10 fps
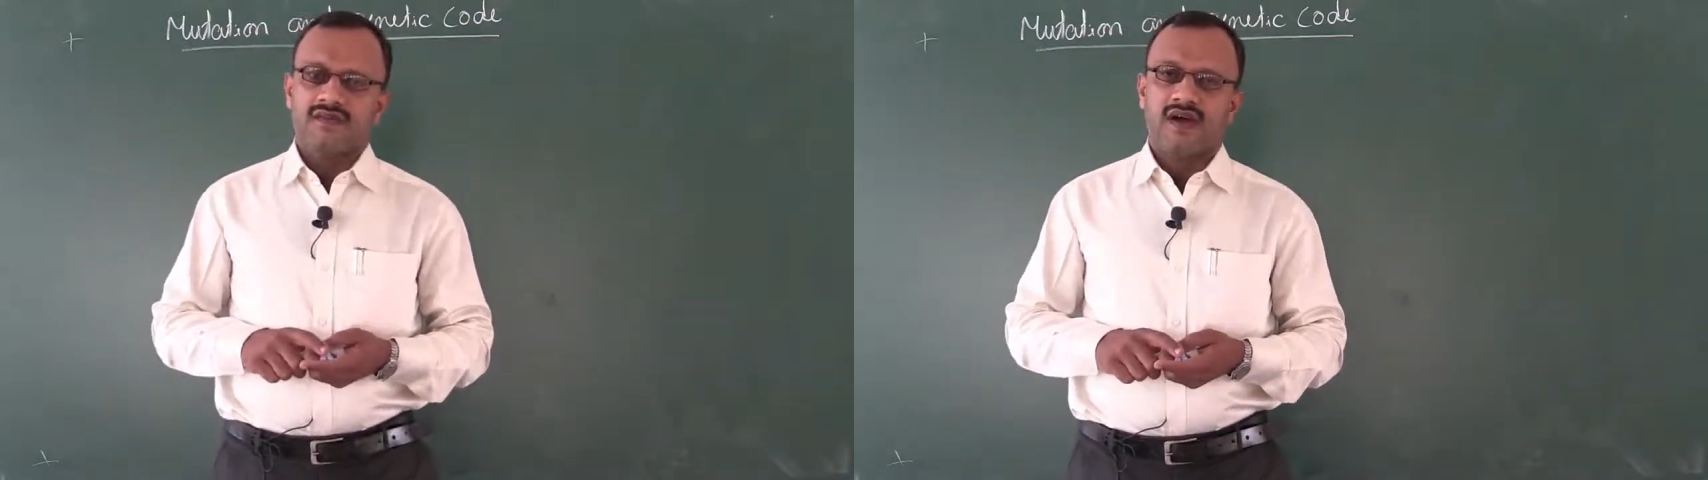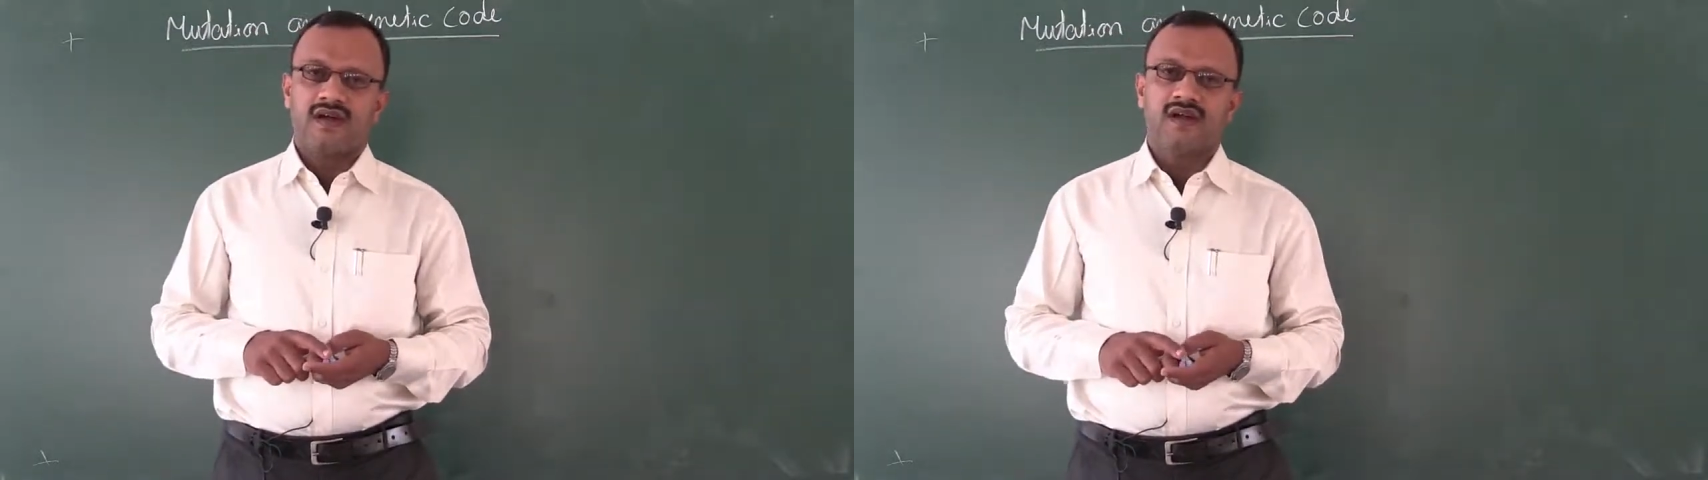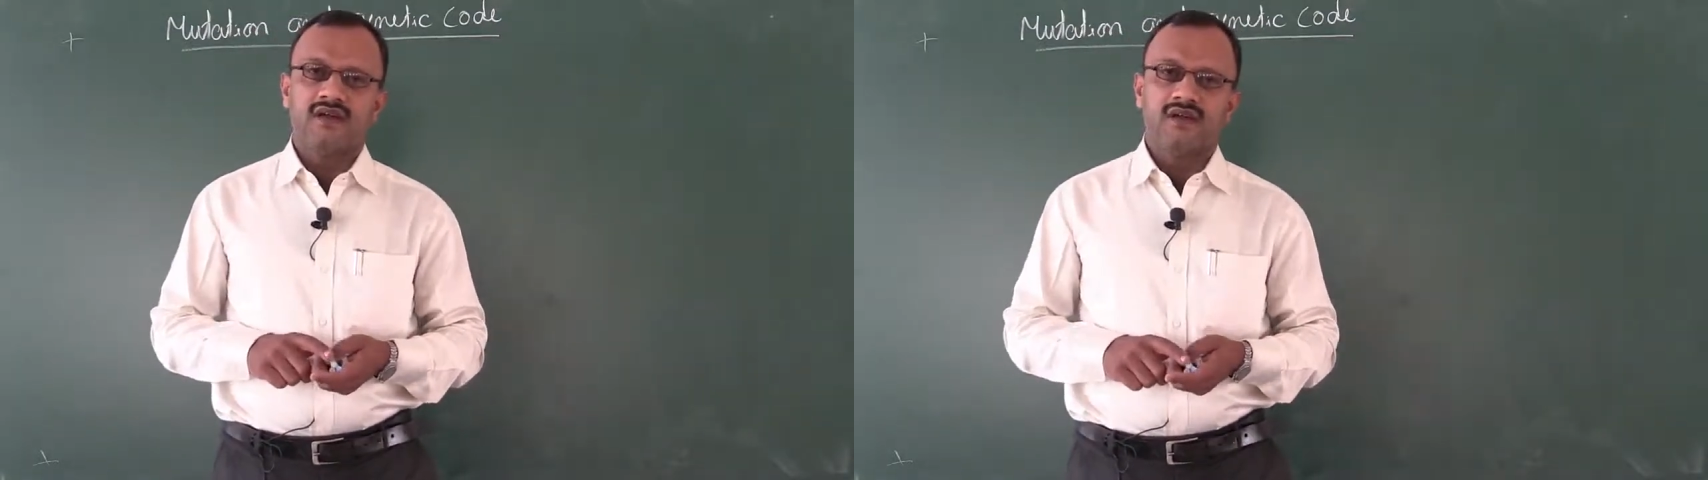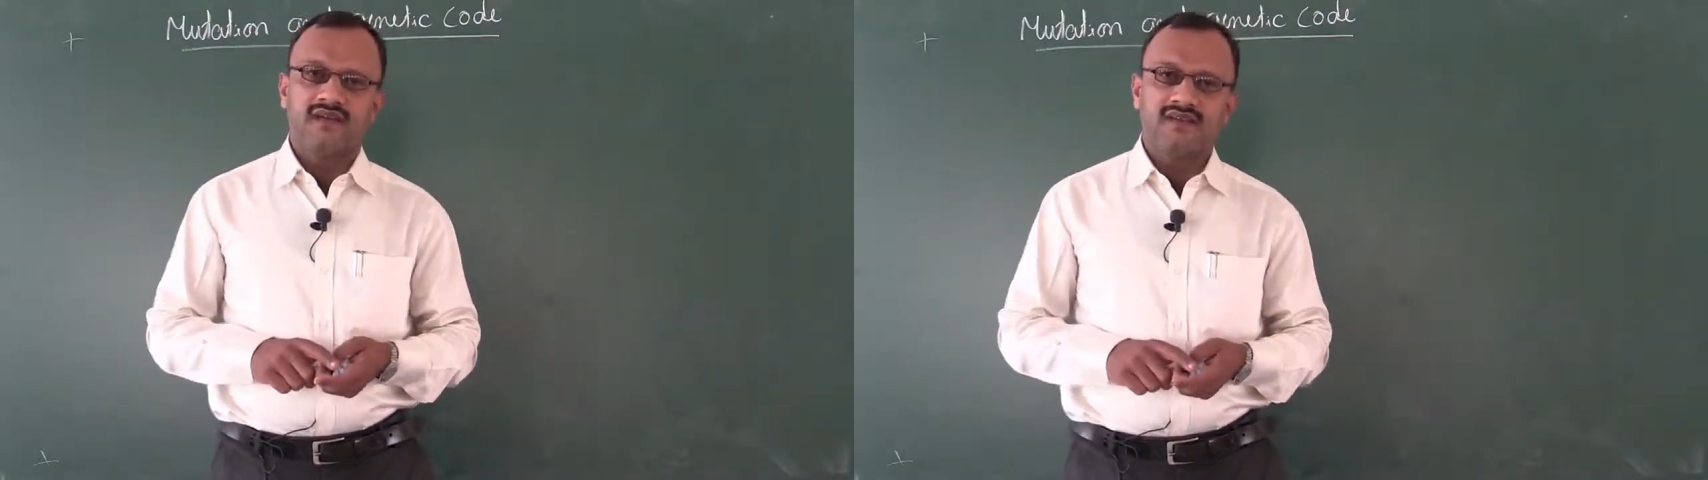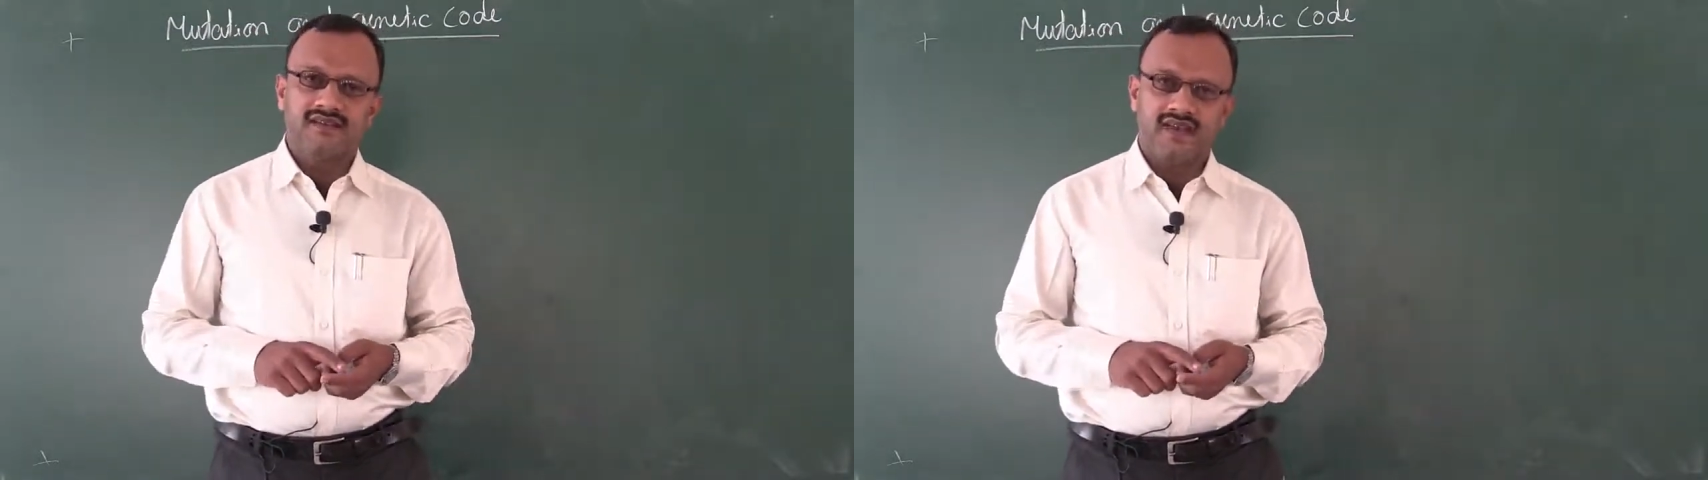are continuing
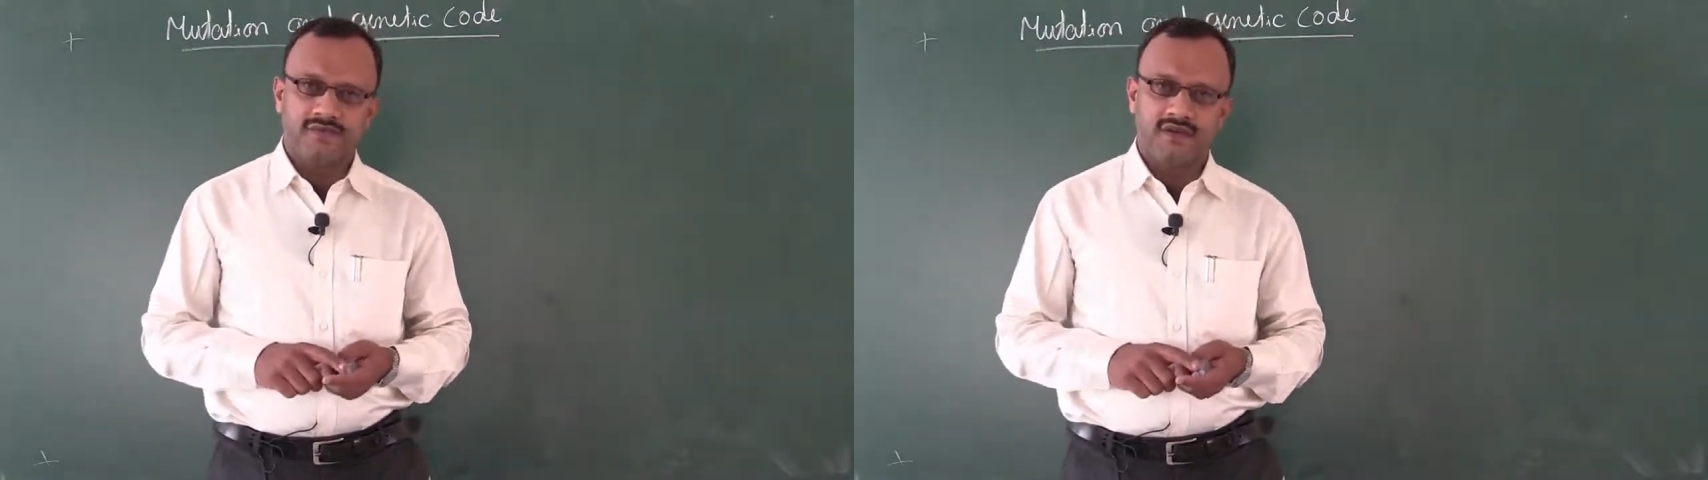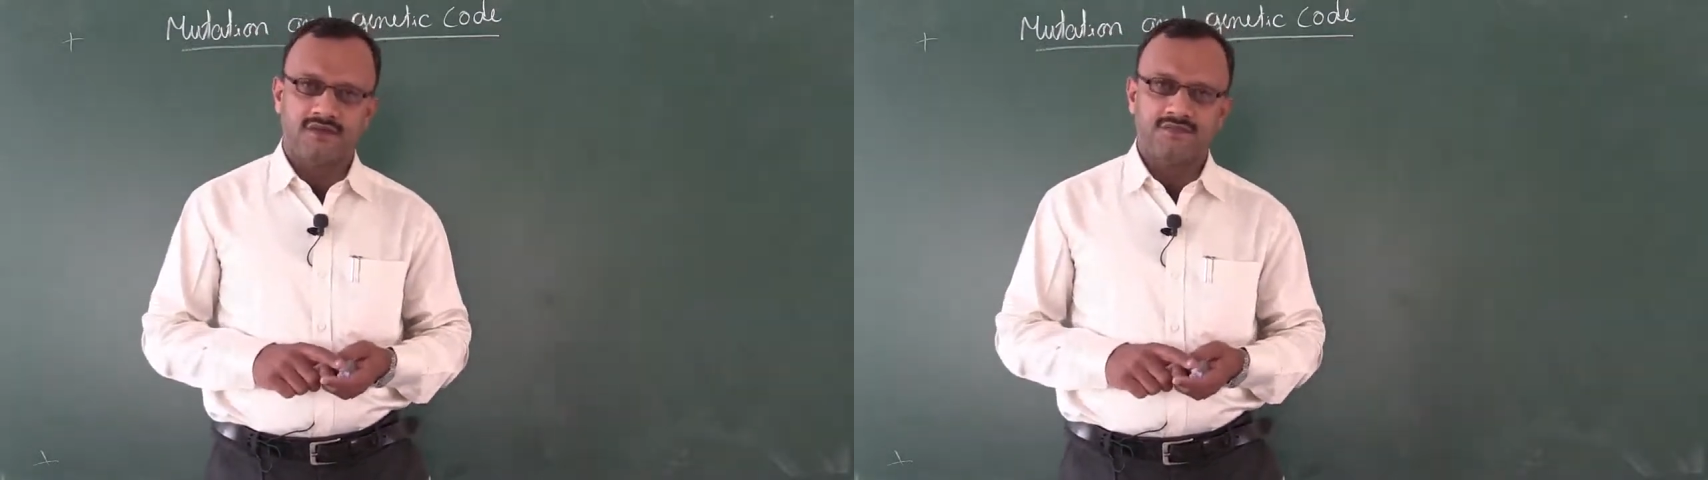the chapter